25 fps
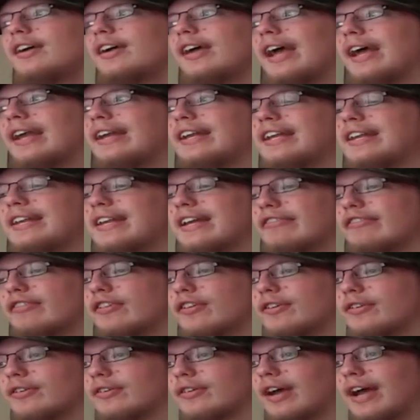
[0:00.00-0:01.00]
and he
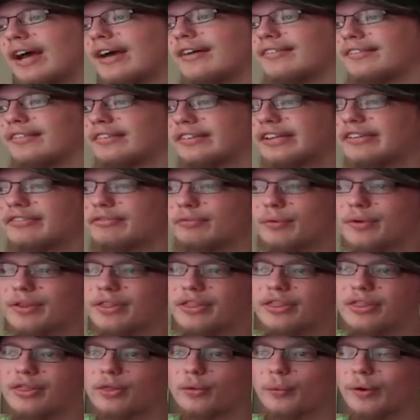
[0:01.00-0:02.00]
never has to live with
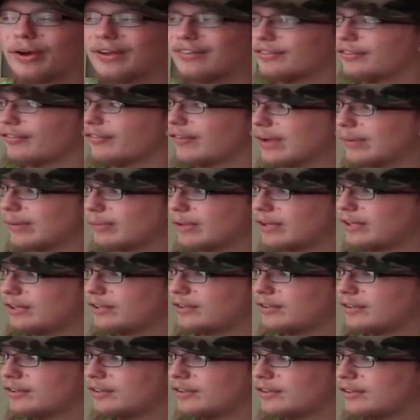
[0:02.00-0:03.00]
the West family,
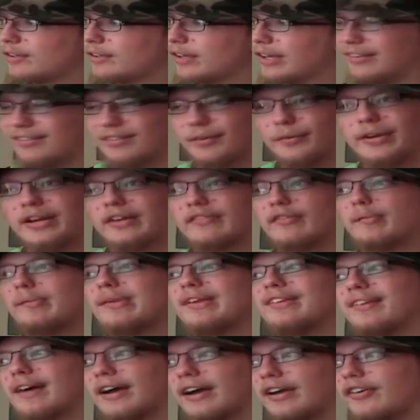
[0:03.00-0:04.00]
and so he never
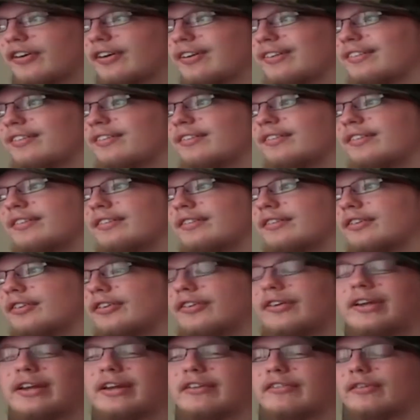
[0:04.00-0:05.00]
meets Iris, or
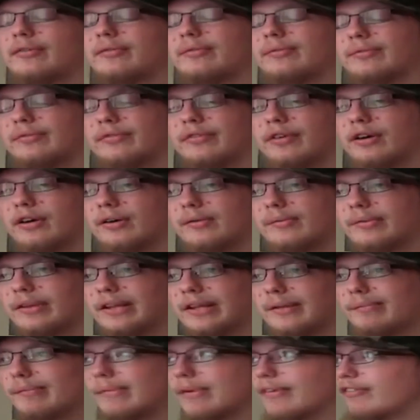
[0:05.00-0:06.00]
he never
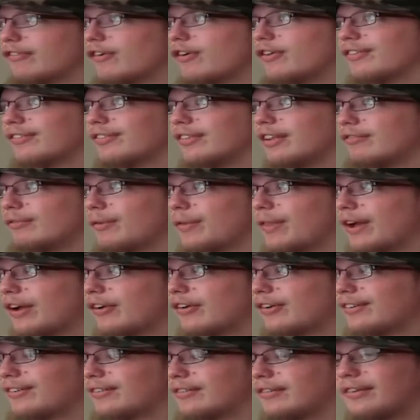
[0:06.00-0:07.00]
falls in love with
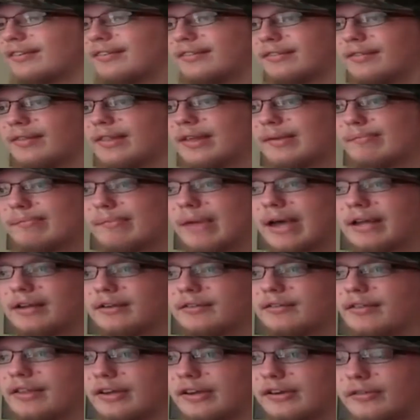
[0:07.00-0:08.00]
Iris because they met,
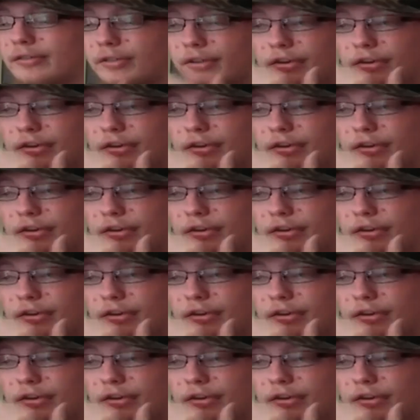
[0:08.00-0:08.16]
they're